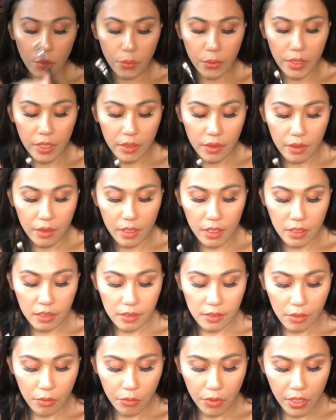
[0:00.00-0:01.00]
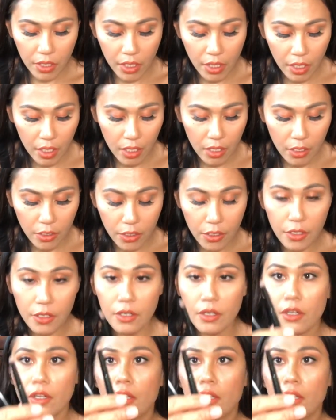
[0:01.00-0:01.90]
with these three here,